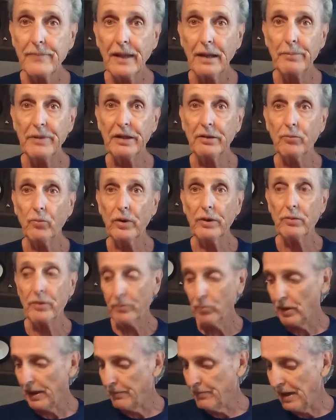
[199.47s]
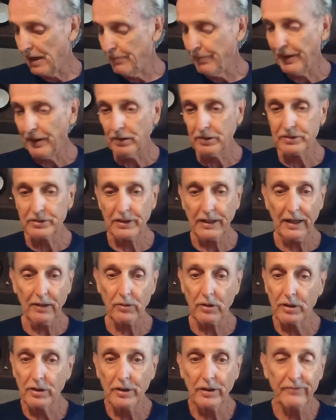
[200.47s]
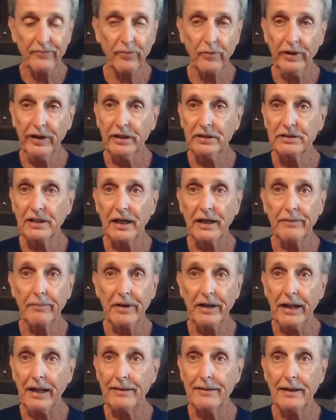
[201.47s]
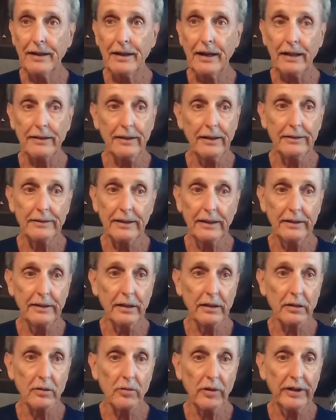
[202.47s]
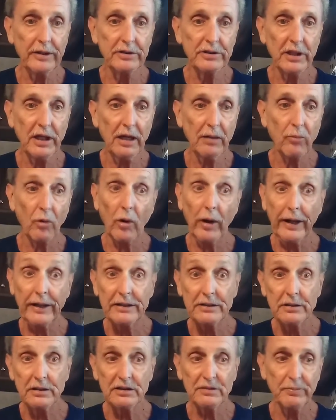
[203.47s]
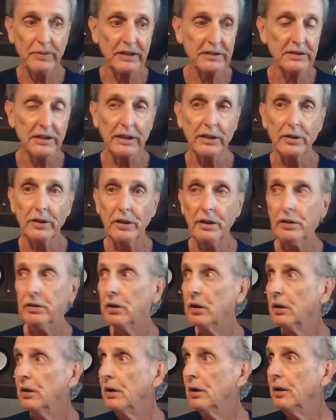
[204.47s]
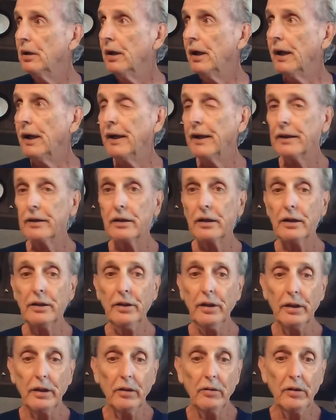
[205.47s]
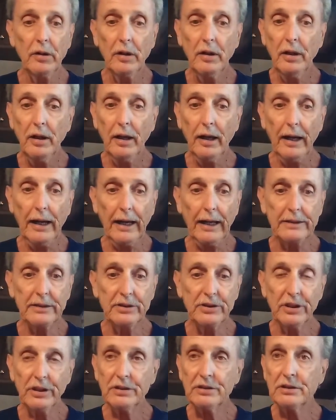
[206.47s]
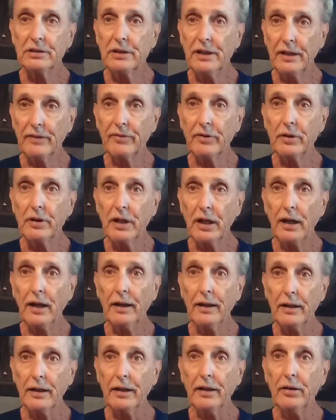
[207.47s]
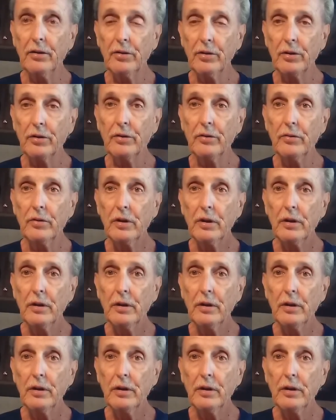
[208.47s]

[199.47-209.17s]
I mean, we, we my parents and I were good friends. I, I mean, I think I think they did a great job raising us best they could, and uh, you know, I just never got into